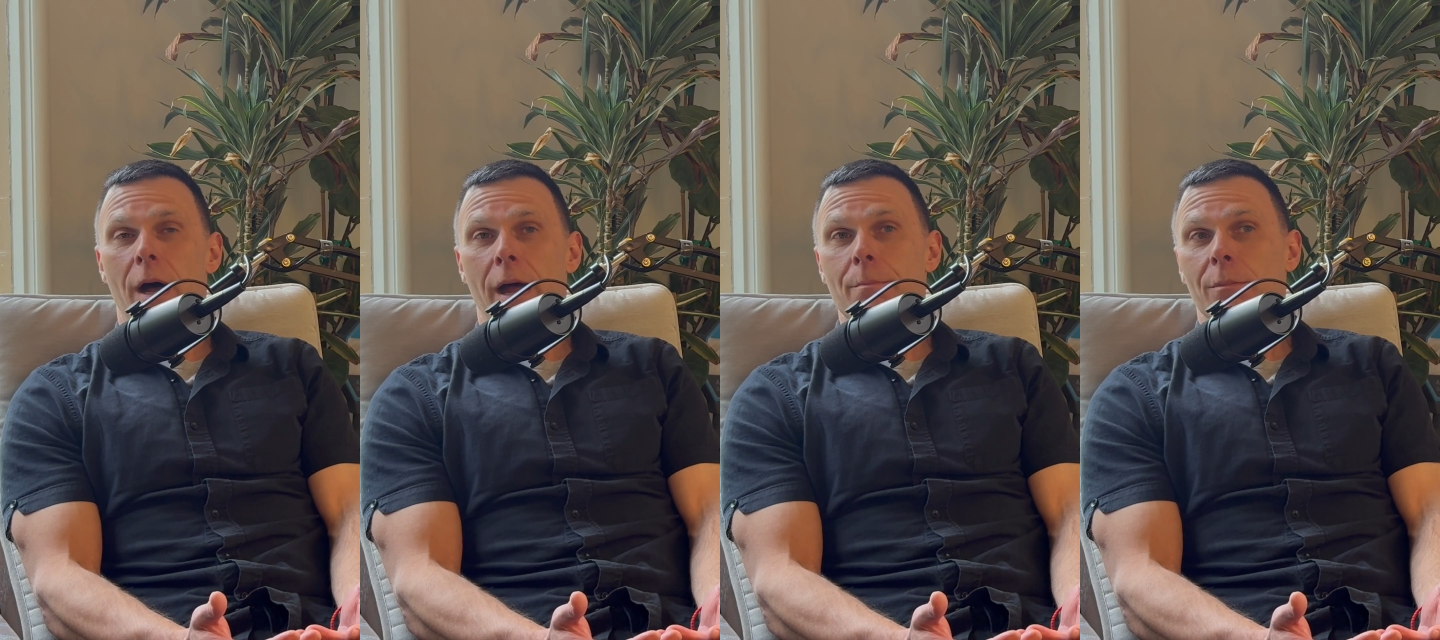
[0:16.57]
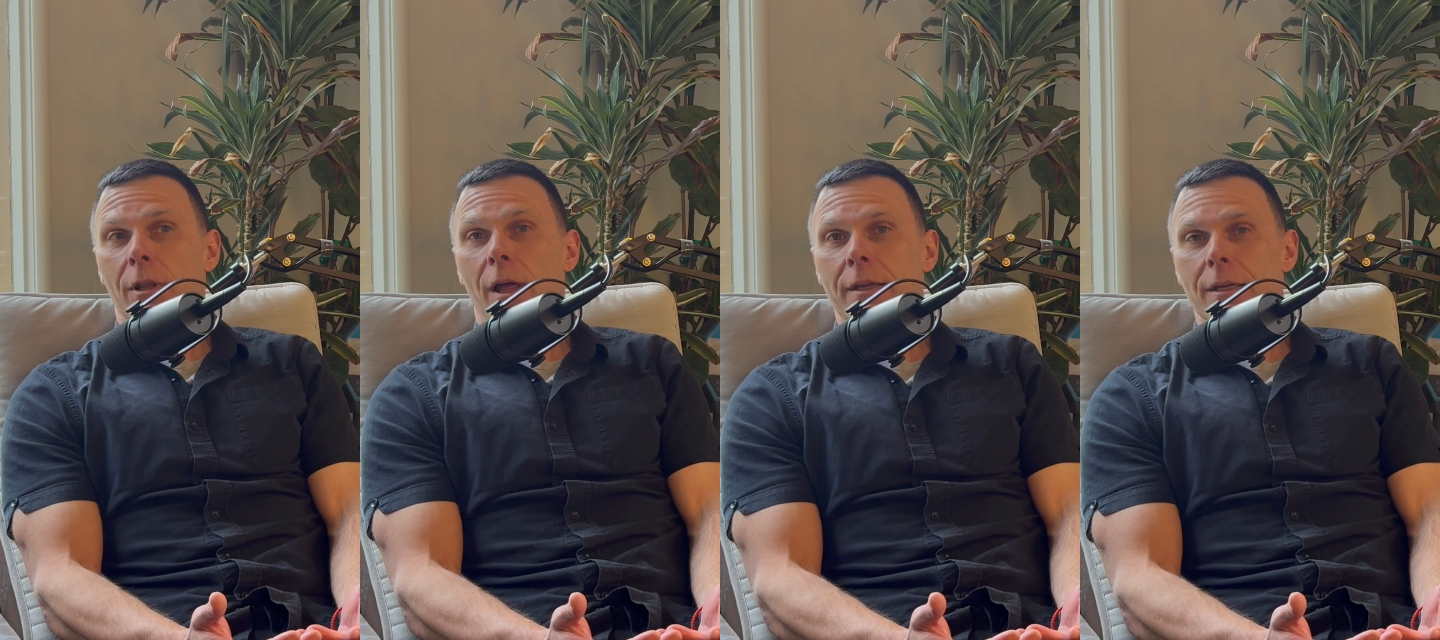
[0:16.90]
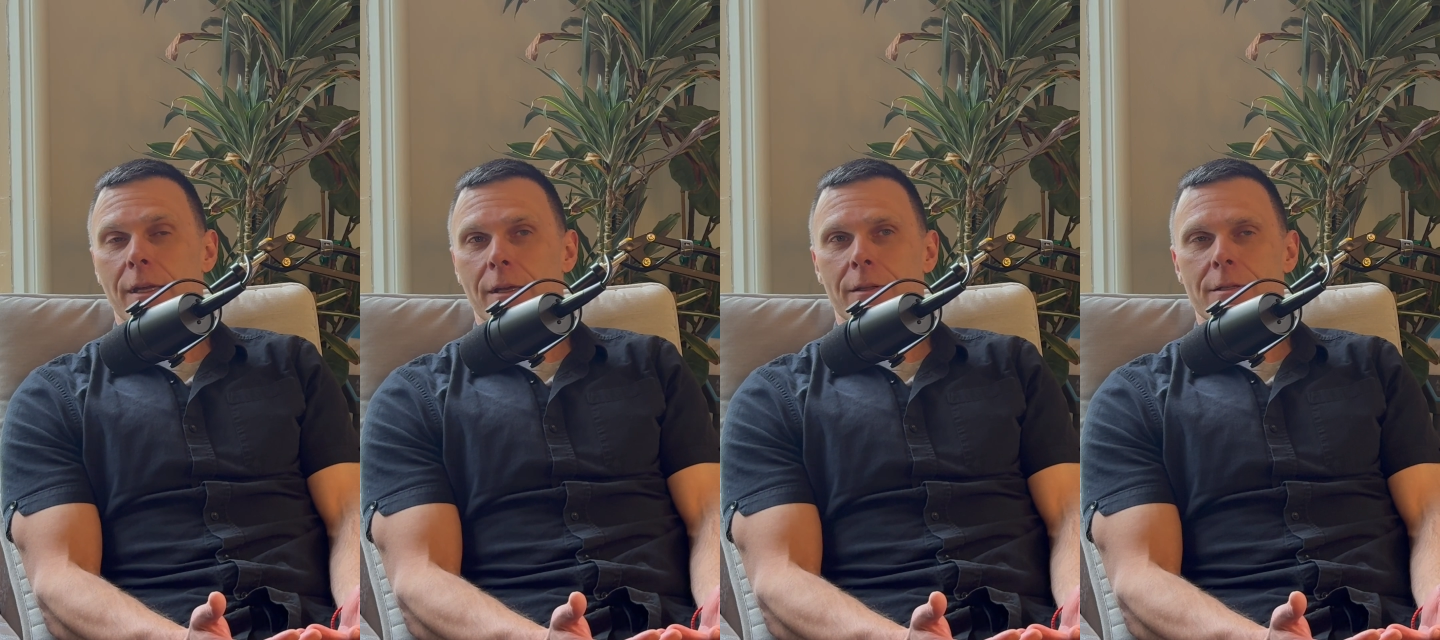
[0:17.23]
I'm
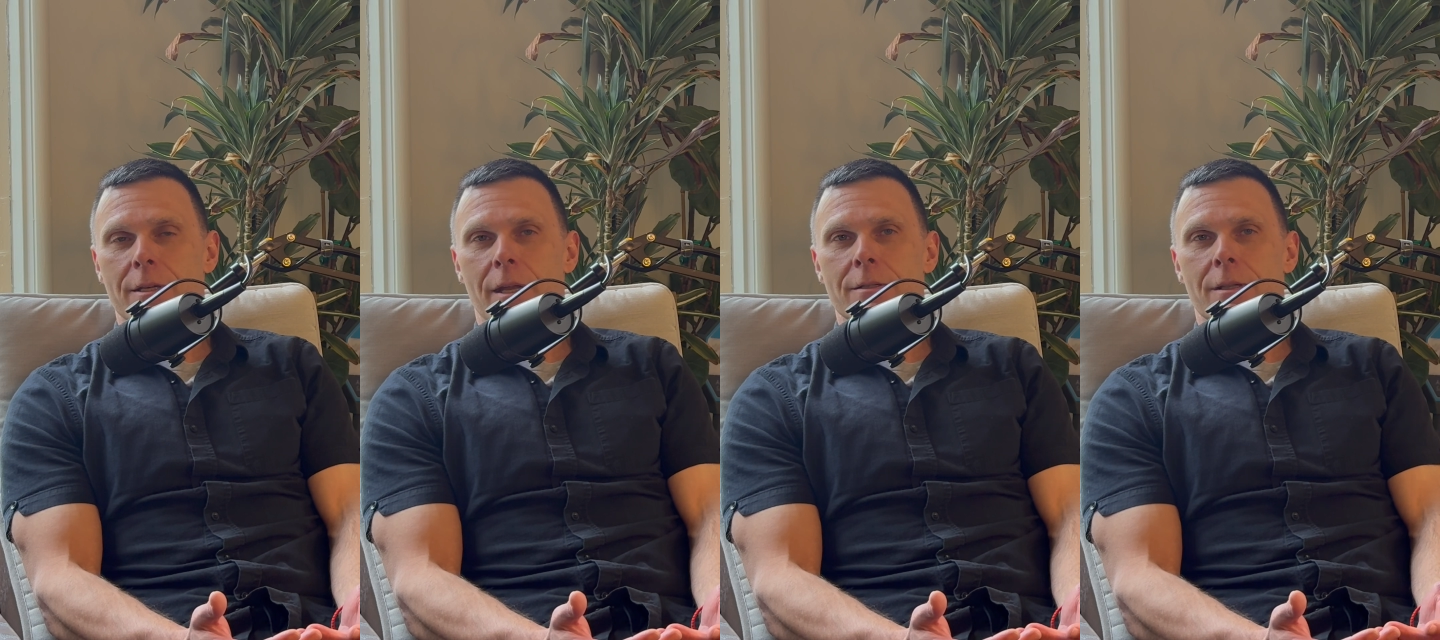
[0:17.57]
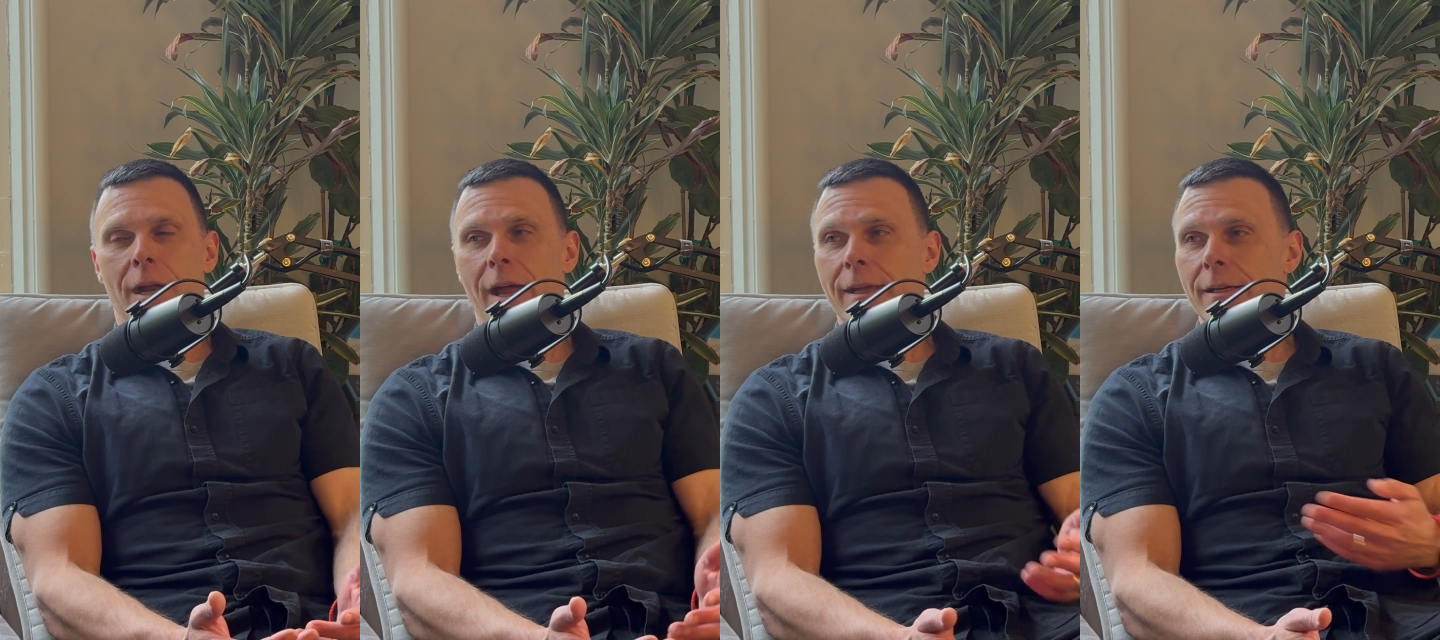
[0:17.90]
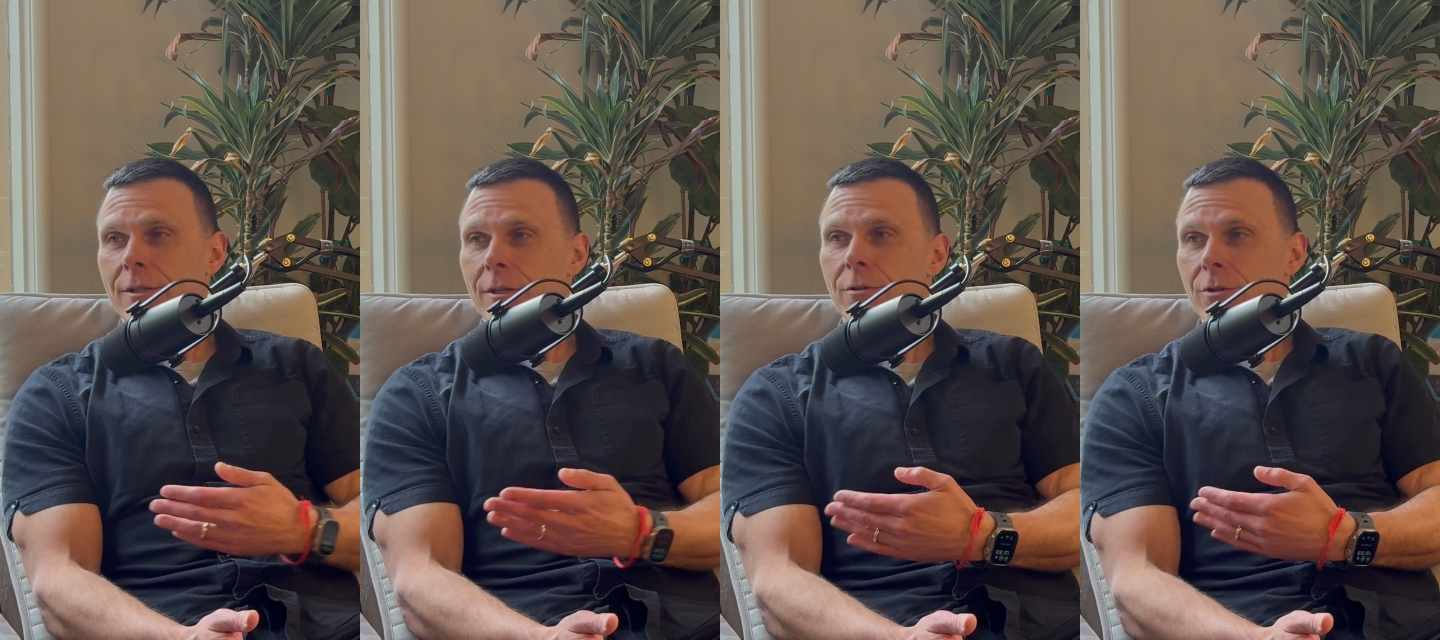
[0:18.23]
lucky in the sense that I get
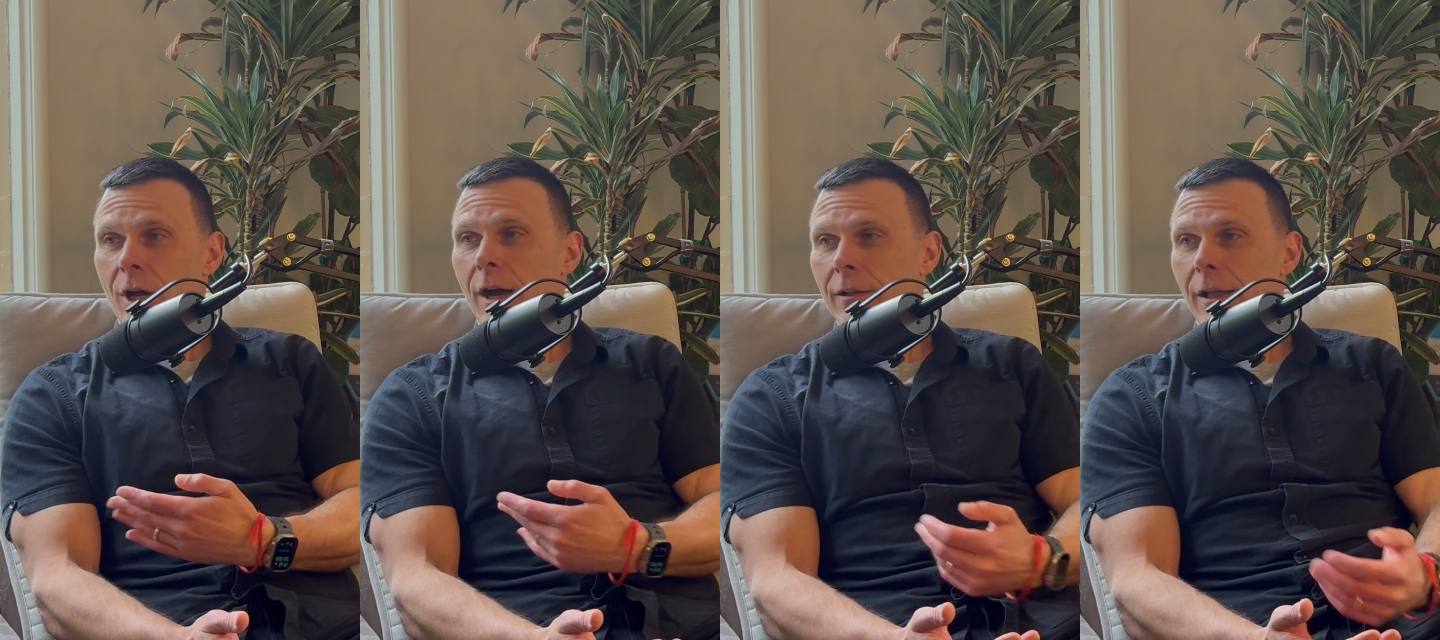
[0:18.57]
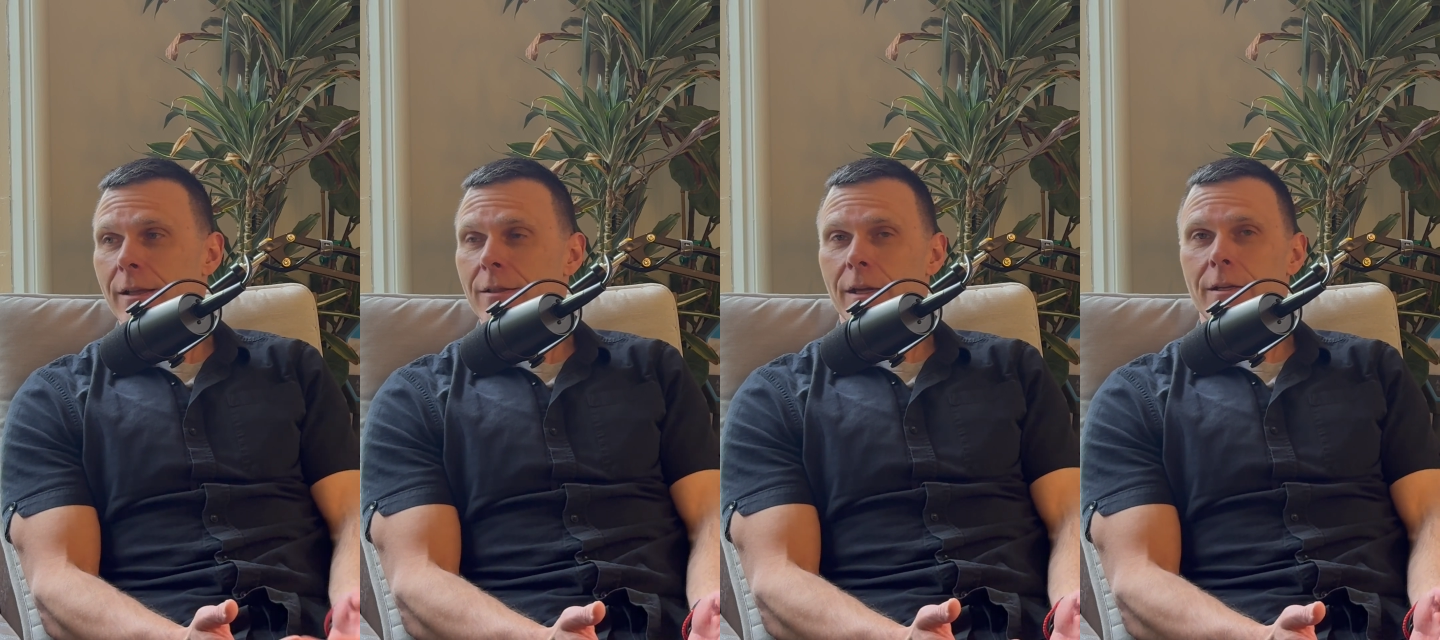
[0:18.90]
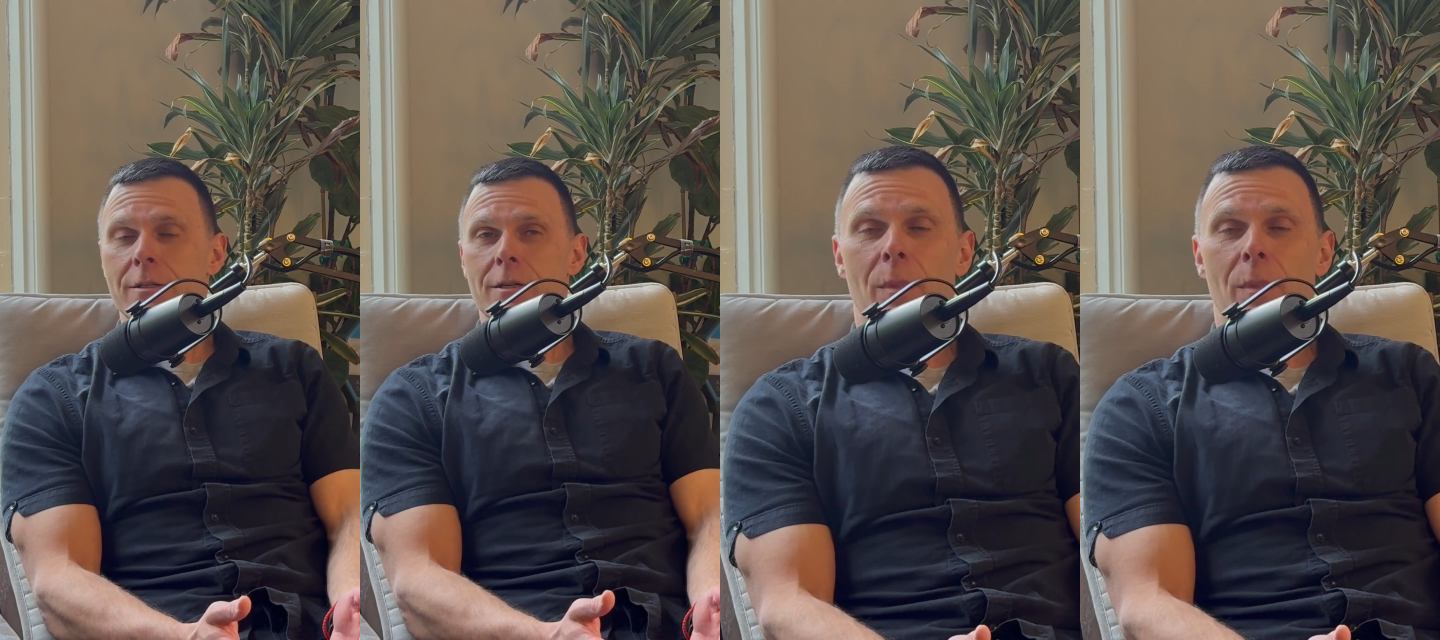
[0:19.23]
to talk like this.